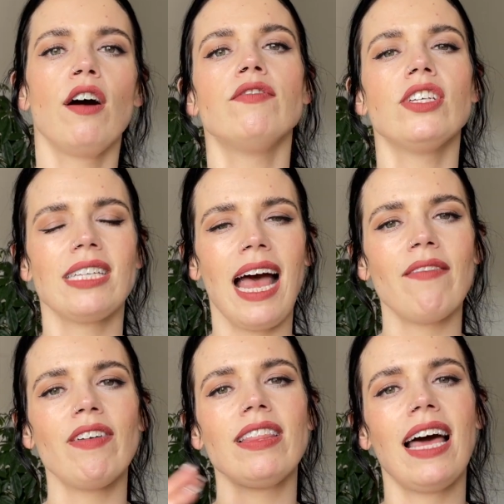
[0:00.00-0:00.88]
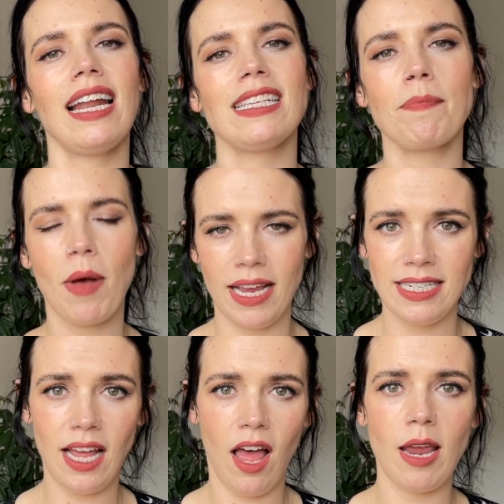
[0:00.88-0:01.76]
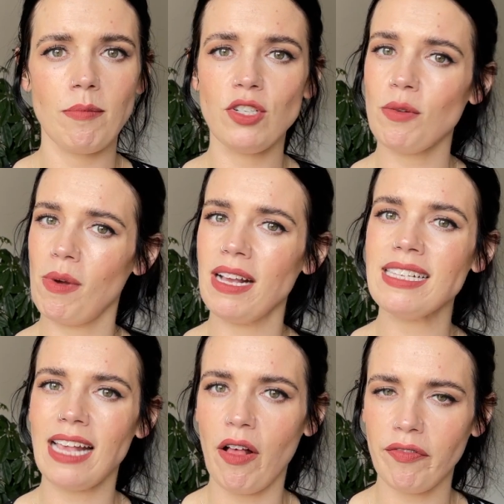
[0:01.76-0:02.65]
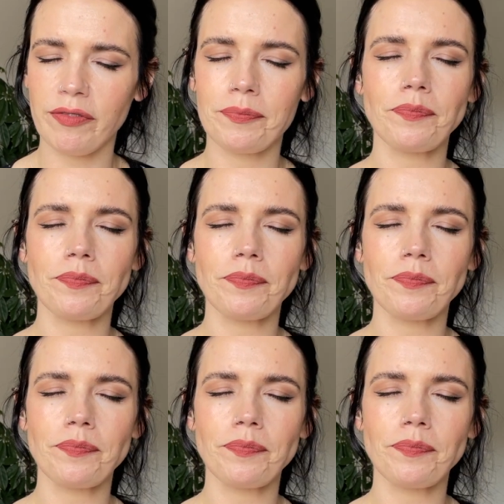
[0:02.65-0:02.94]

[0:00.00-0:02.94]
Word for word: of just having that as my time to myself.